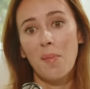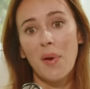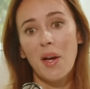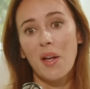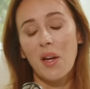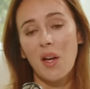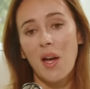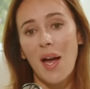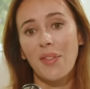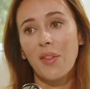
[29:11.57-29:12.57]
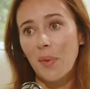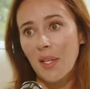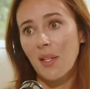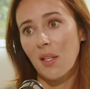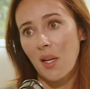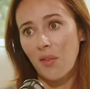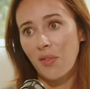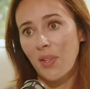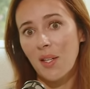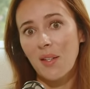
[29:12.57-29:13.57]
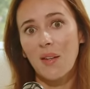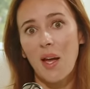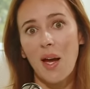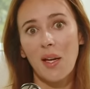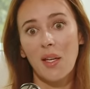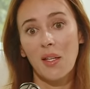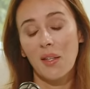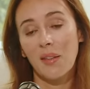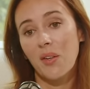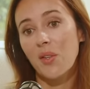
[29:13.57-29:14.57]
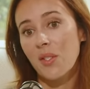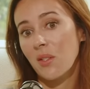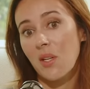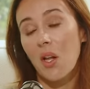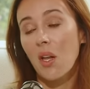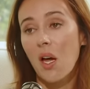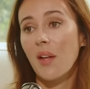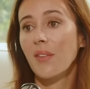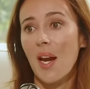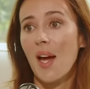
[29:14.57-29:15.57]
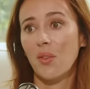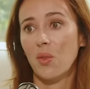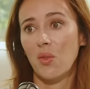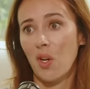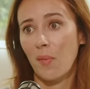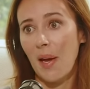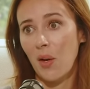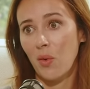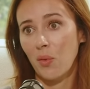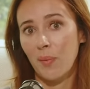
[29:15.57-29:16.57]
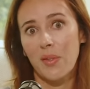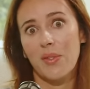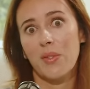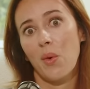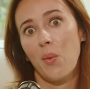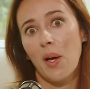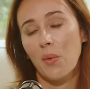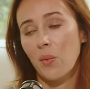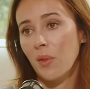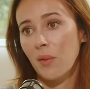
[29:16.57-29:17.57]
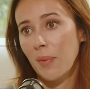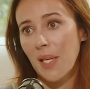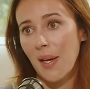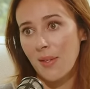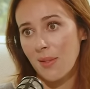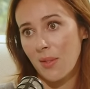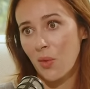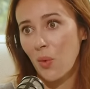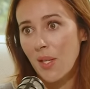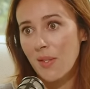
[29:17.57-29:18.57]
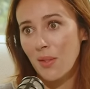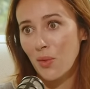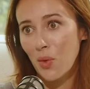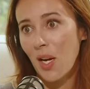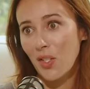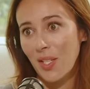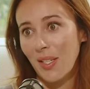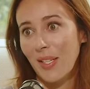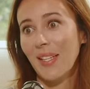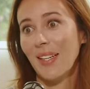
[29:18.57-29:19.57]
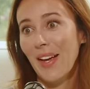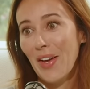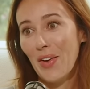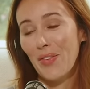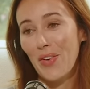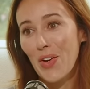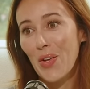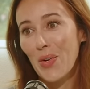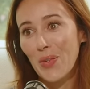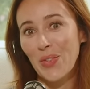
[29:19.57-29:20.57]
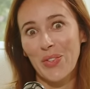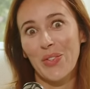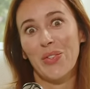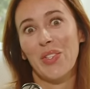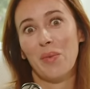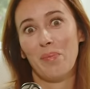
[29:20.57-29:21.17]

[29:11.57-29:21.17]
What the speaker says: But at the beginning of it, there is a lot that I had to do on my own, because no one would be as crazy to actually follow, you know, the